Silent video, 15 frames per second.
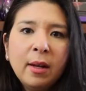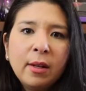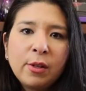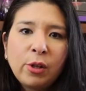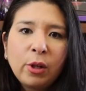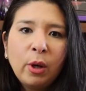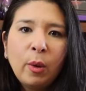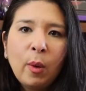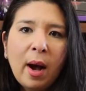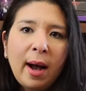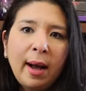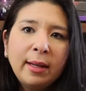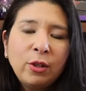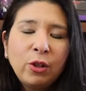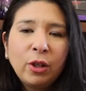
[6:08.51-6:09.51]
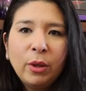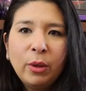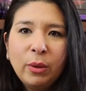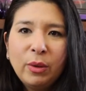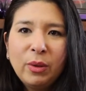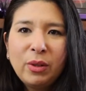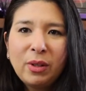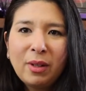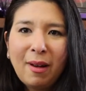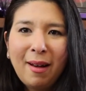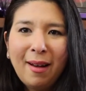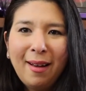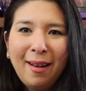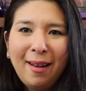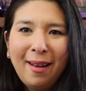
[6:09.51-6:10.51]
So I chose
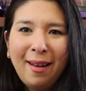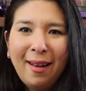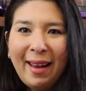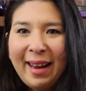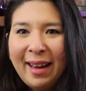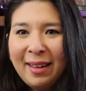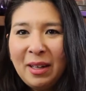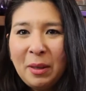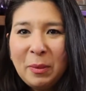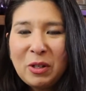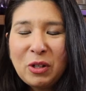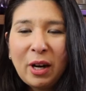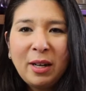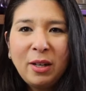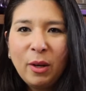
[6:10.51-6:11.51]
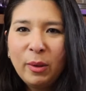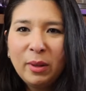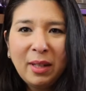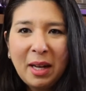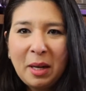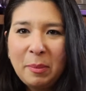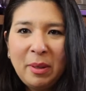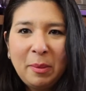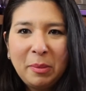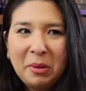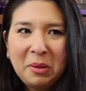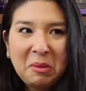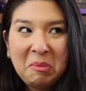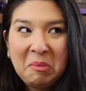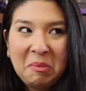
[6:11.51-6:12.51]
Annie, which I know a lot of
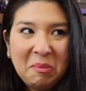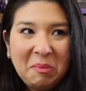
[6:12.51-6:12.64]
people